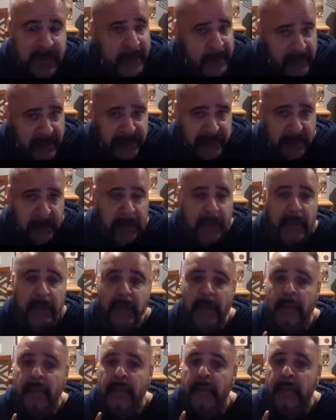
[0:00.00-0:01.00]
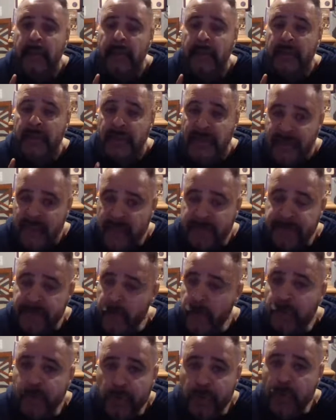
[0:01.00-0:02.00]
And listen, if
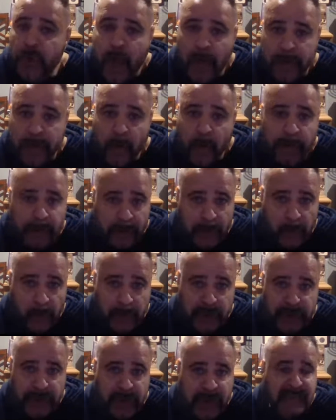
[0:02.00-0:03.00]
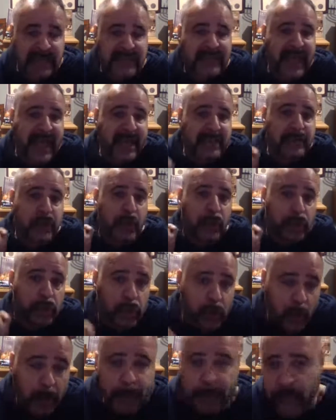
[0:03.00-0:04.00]
you do not know the Lord Jesus as
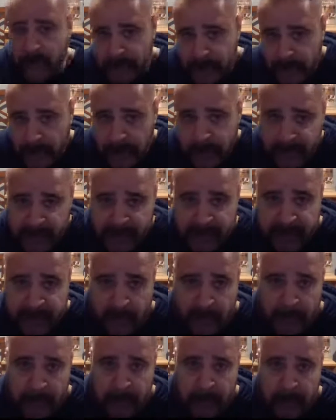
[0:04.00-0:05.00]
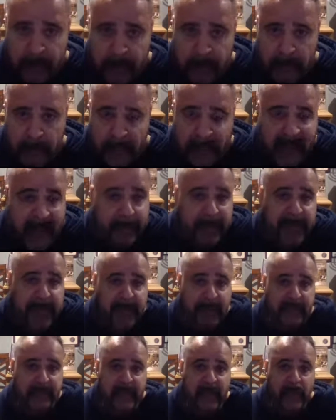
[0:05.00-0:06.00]
your personal Savior, I'm
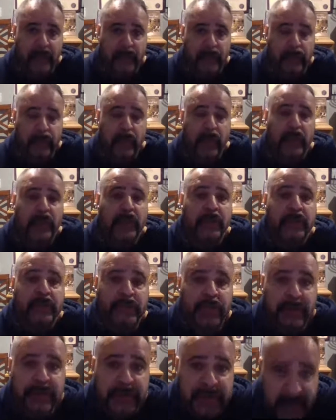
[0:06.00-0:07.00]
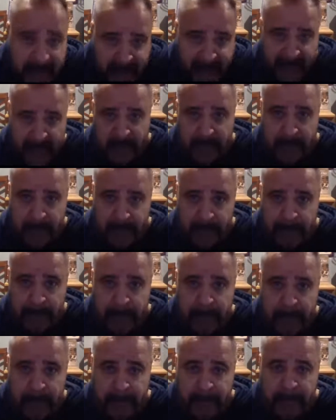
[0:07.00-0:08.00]
here to tell you today
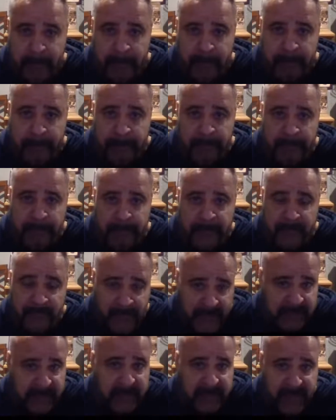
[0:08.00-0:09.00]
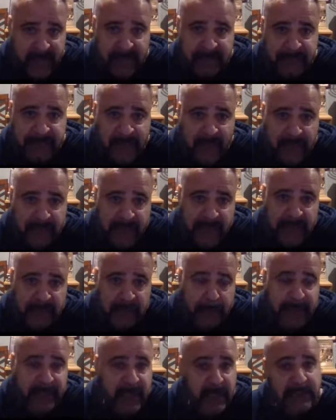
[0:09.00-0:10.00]
is the day of
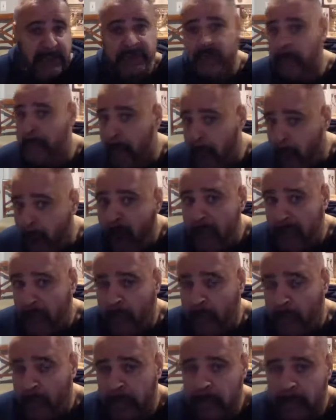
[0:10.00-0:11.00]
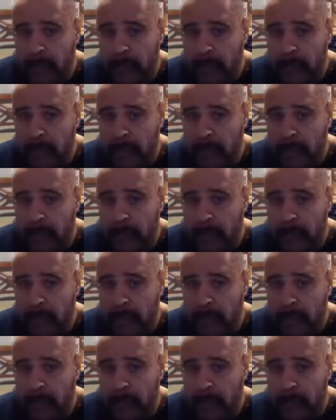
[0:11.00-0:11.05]
salvation, because tomorrow